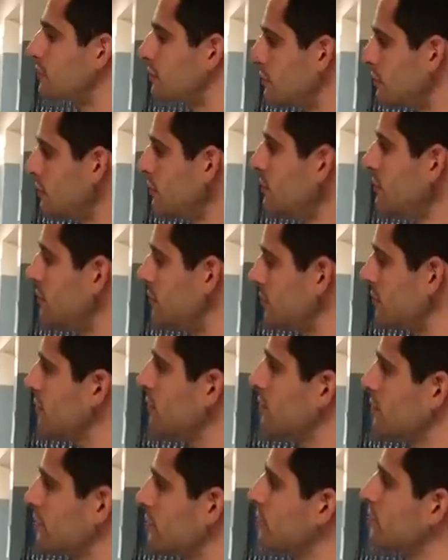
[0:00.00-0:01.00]

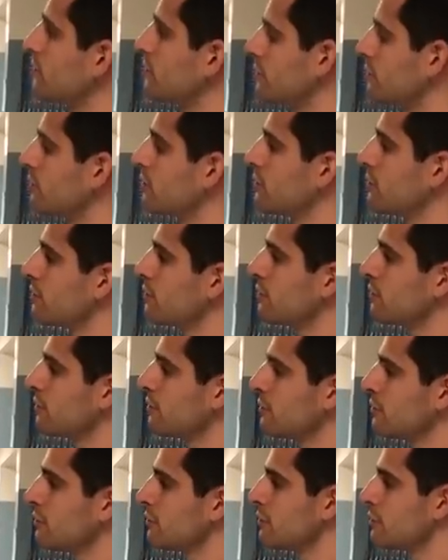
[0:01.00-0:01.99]

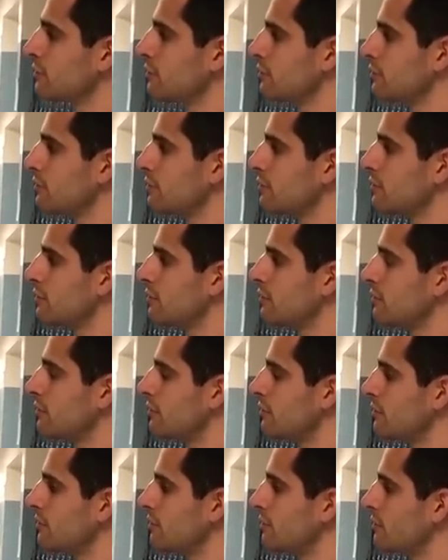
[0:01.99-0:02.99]

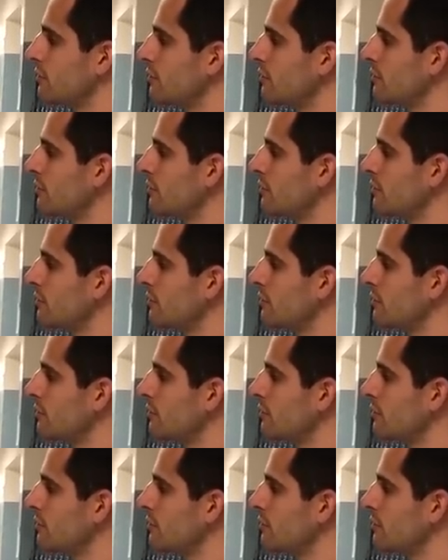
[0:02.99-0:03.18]
(silent)